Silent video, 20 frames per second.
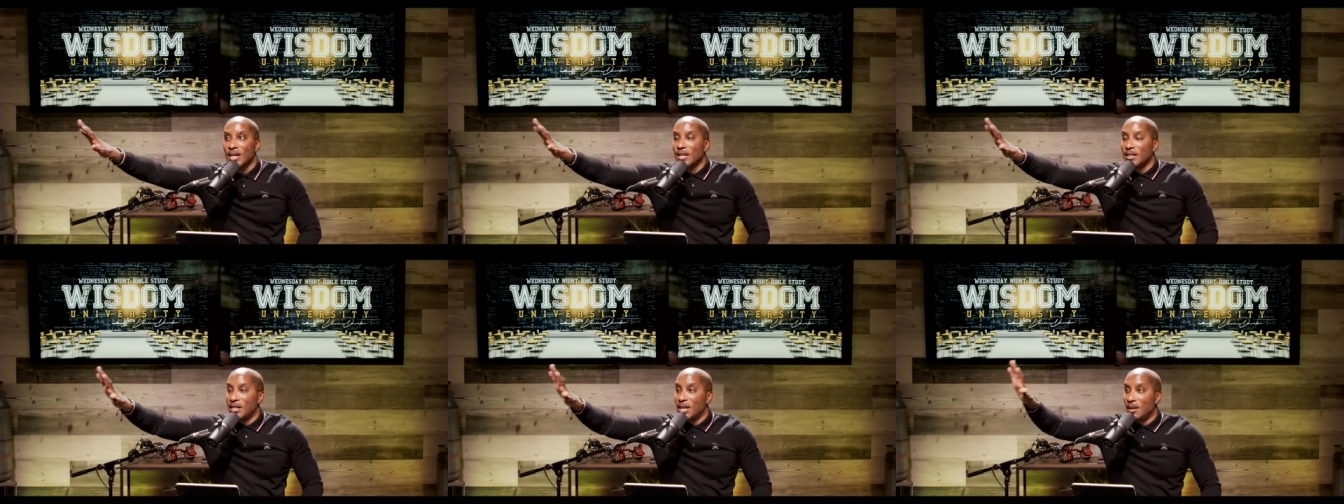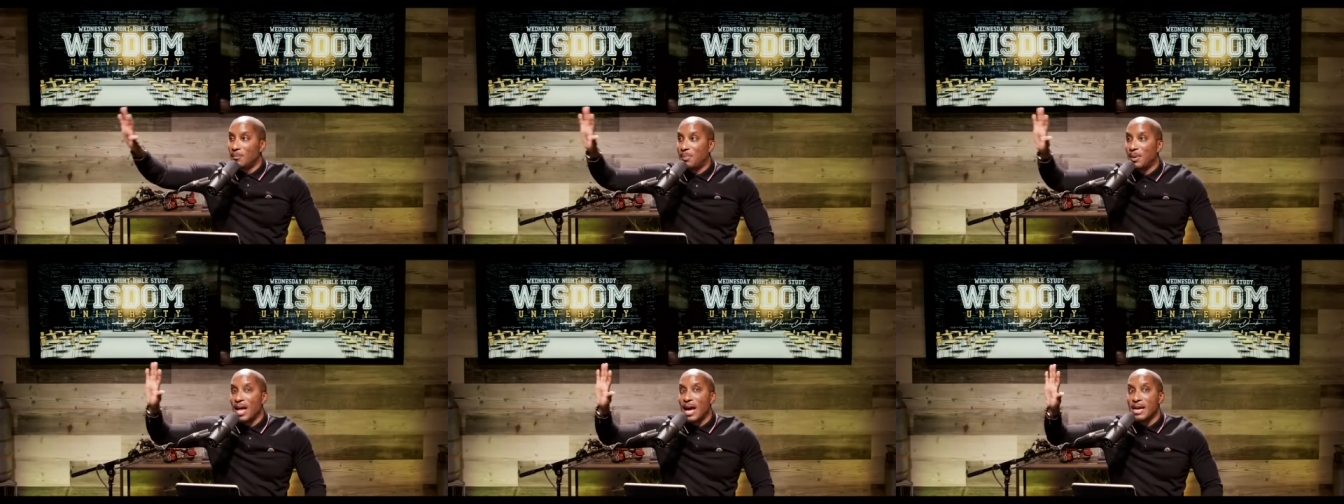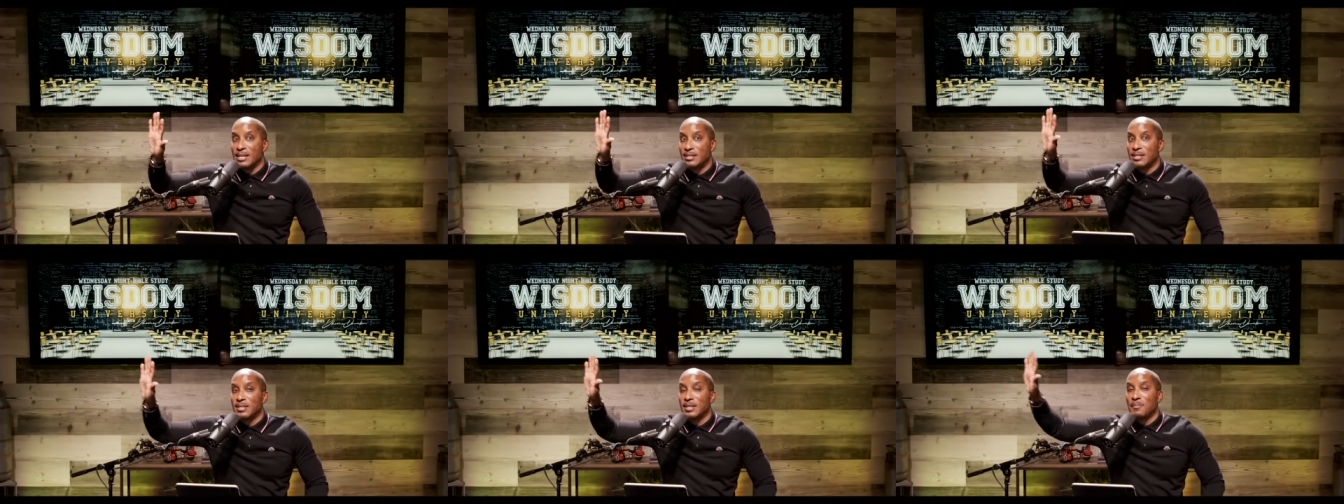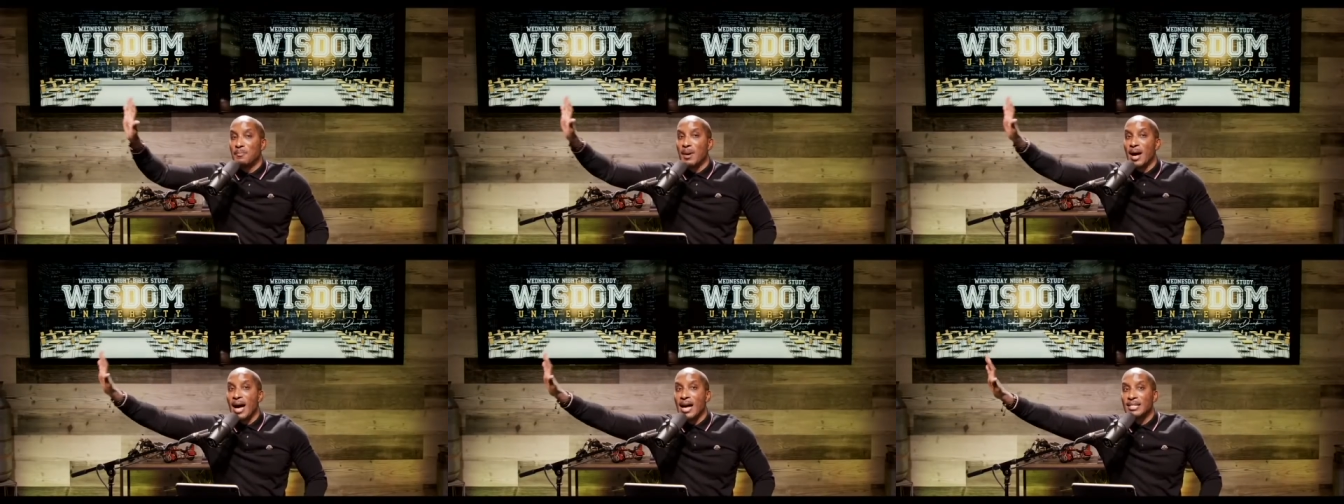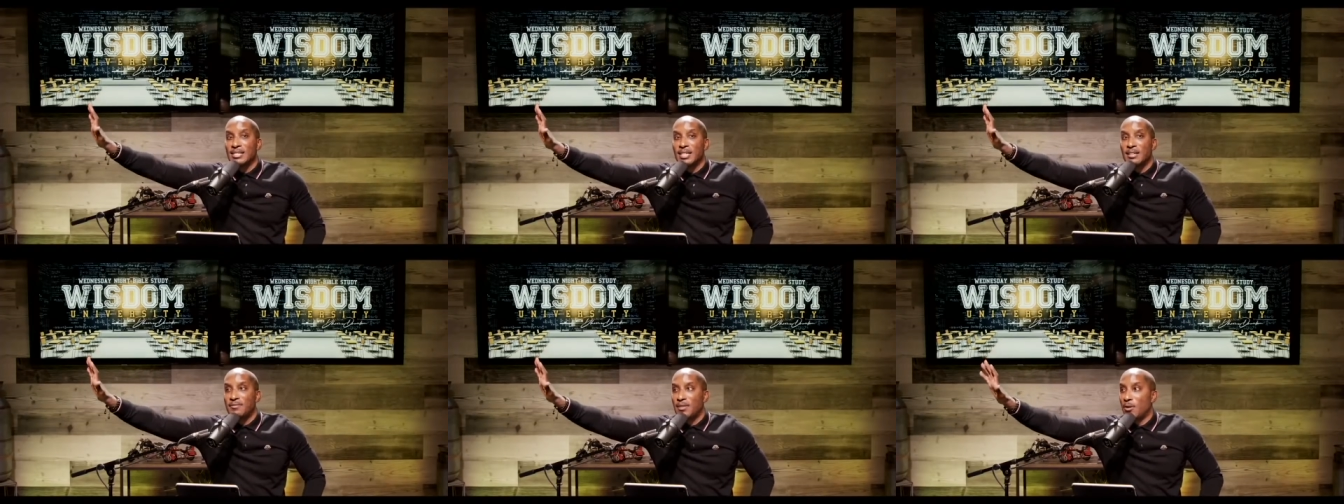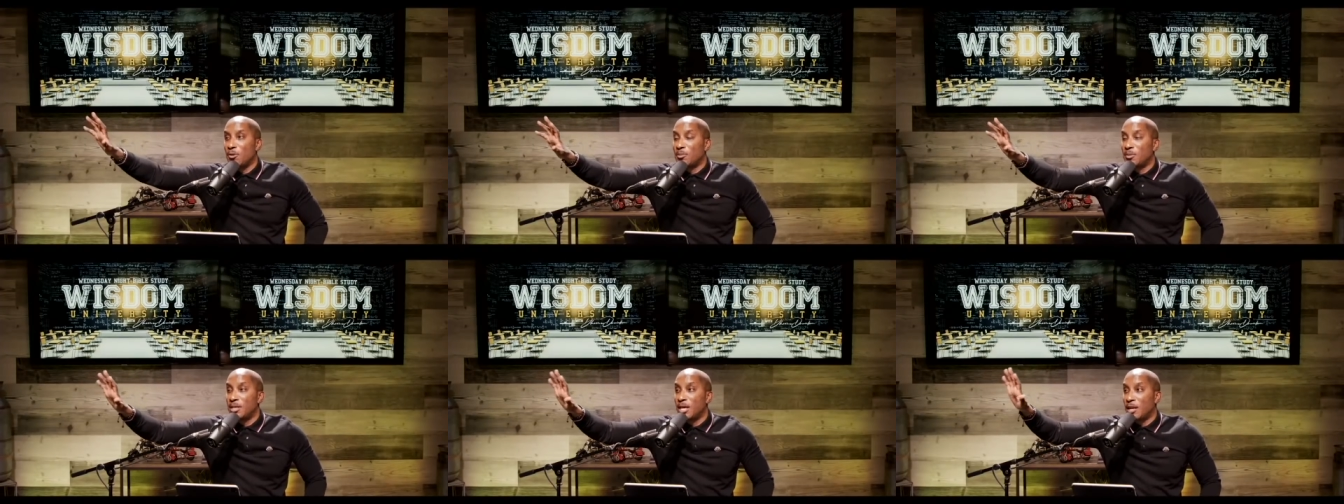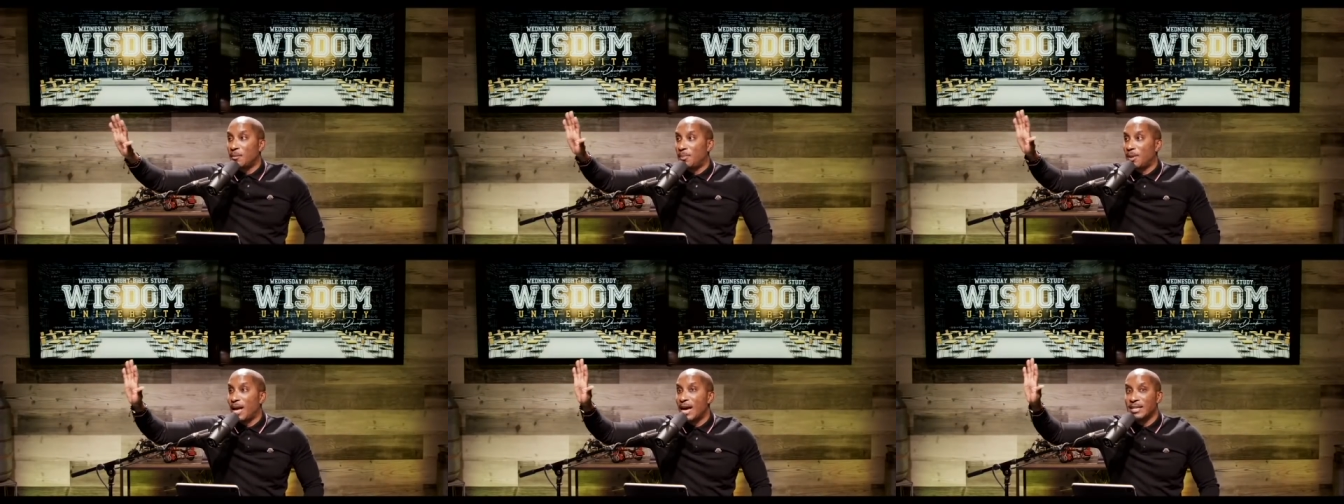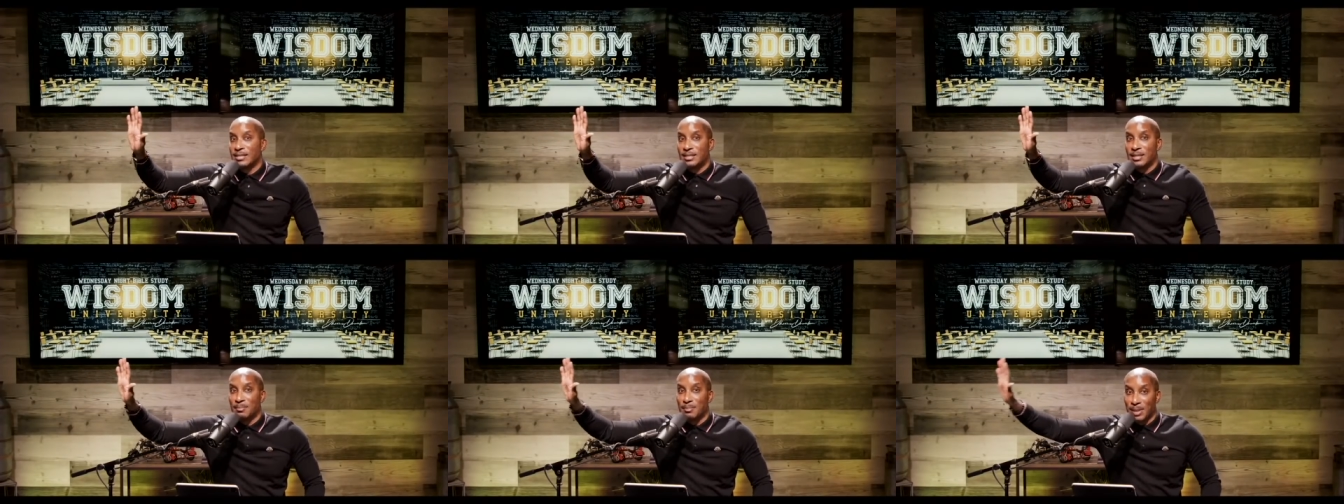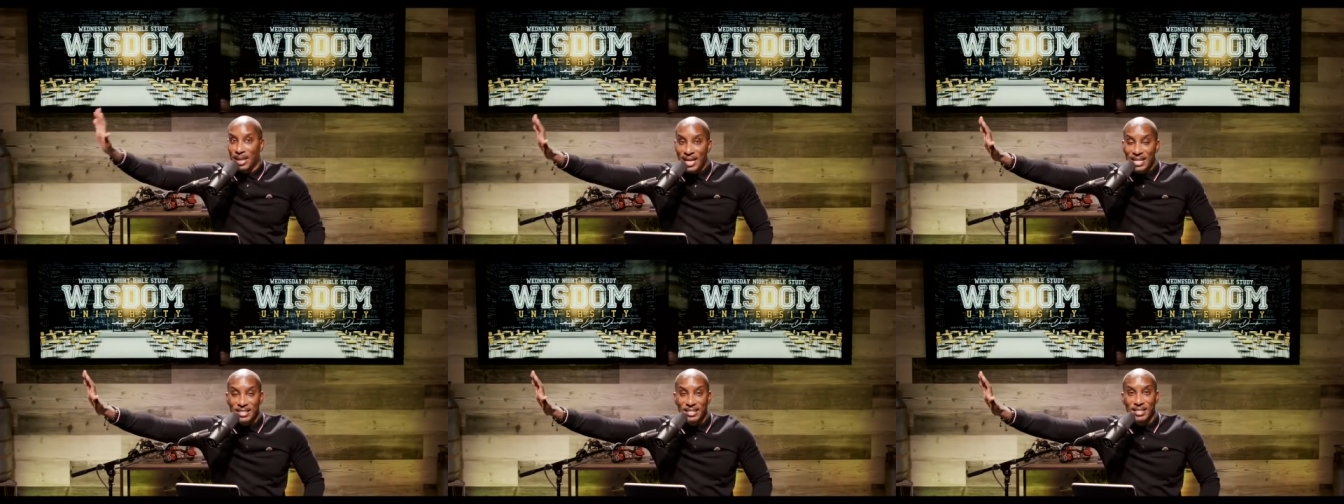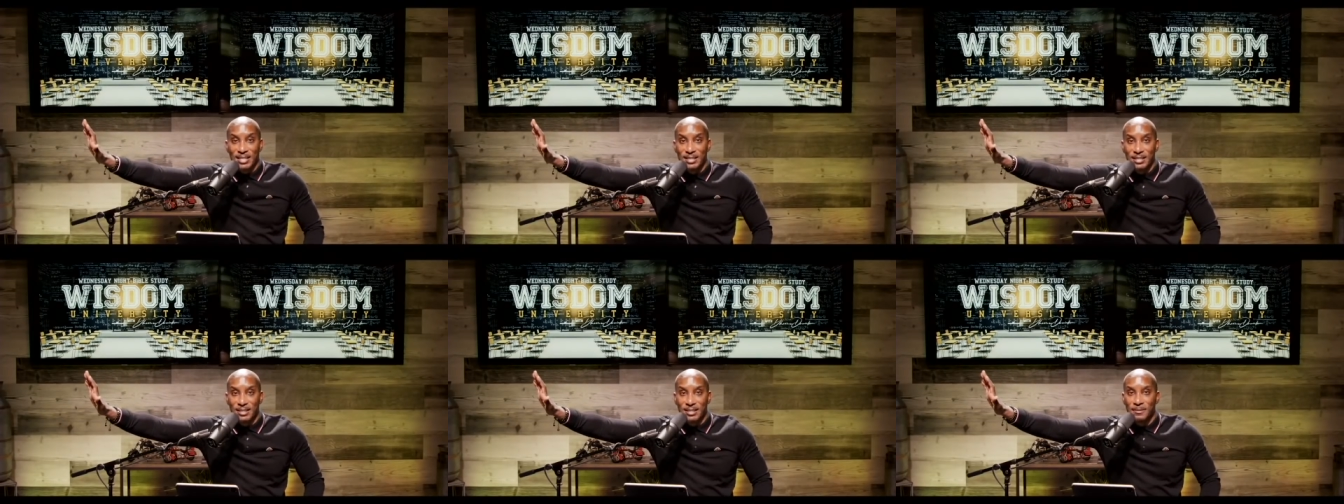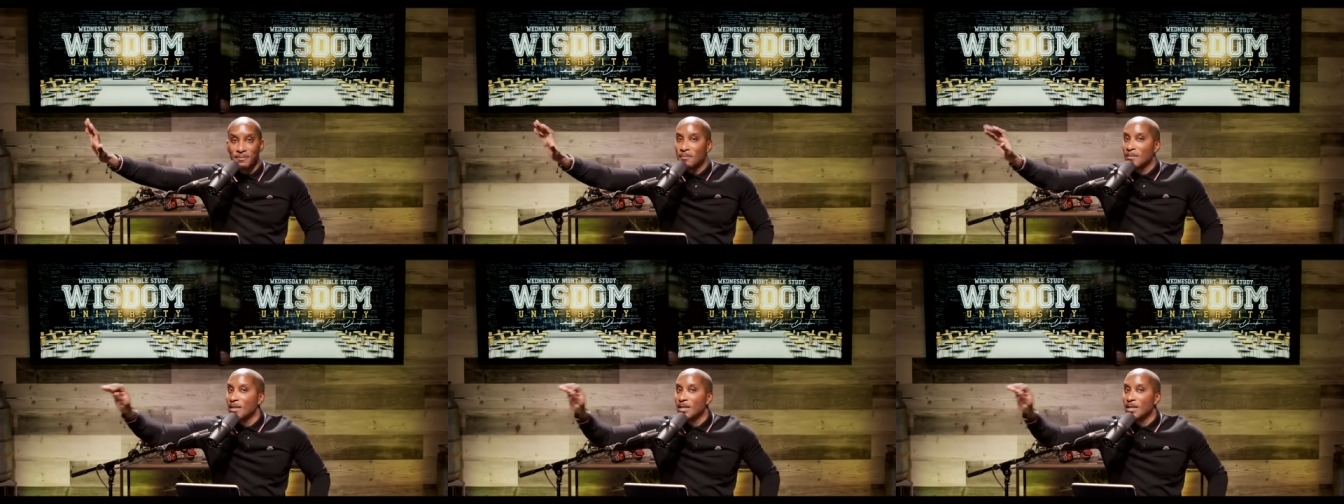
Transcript: That applies to the positive, that, that applies to blessings,